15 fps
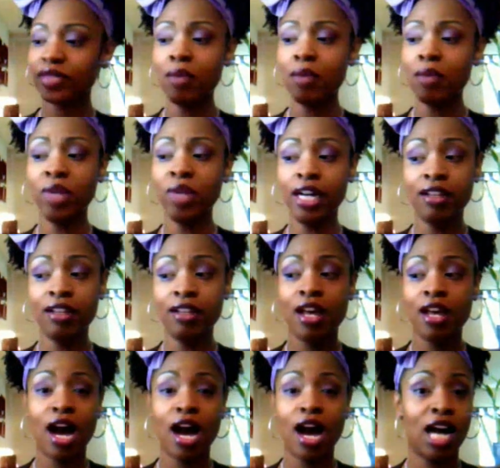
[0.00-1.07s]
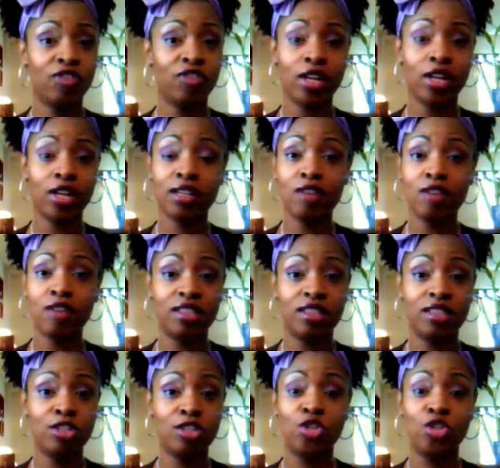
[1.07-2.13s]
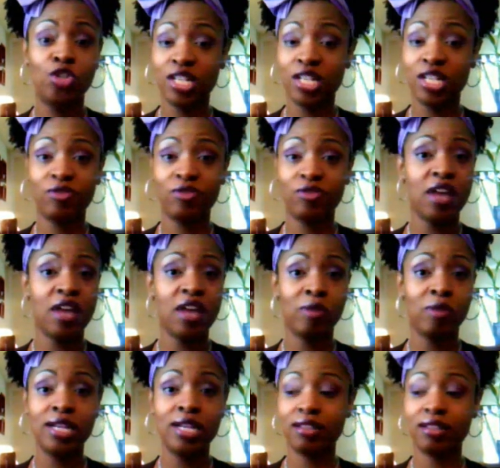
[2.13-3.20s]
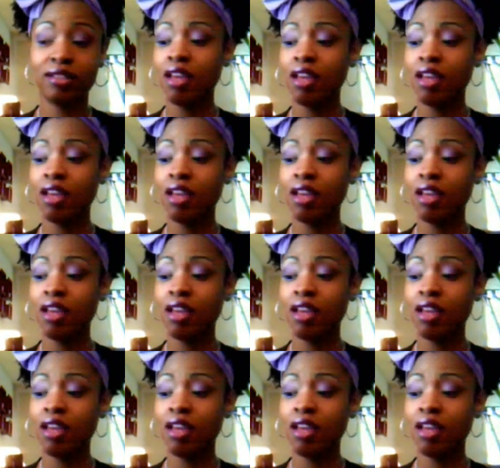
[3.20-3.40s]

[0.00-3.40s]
But I fell in love with this just for that reason.